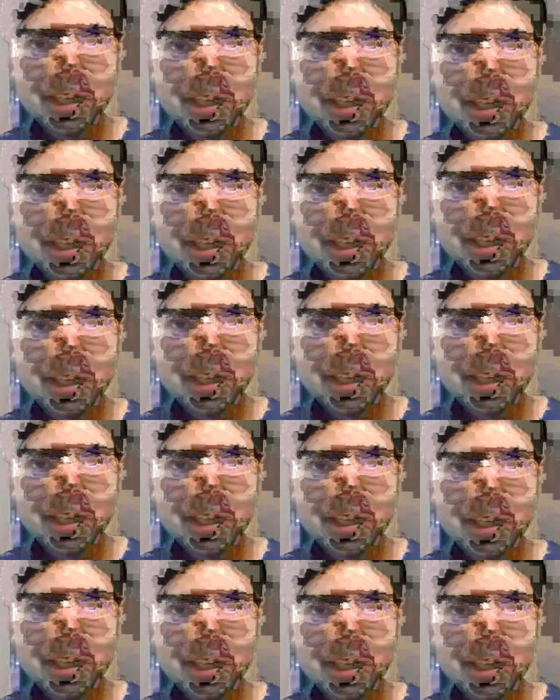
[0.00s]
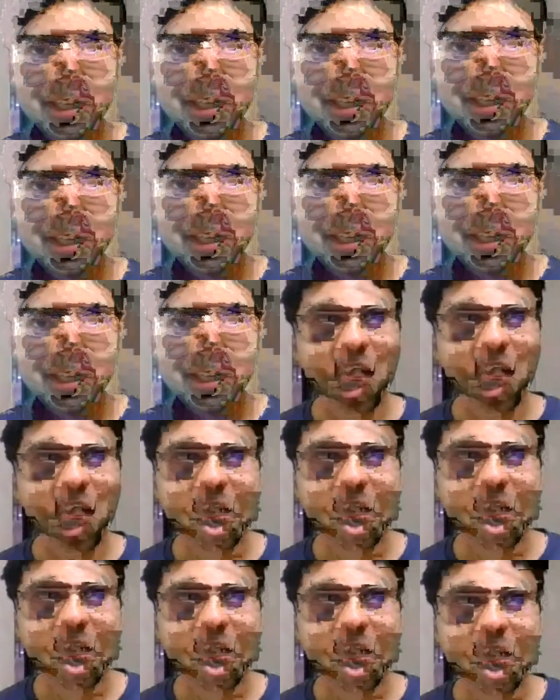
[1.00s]
a lot of
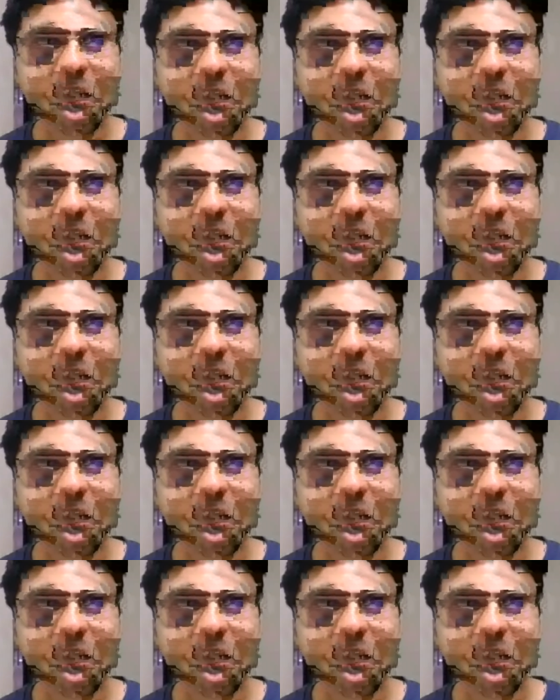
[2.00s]
questions,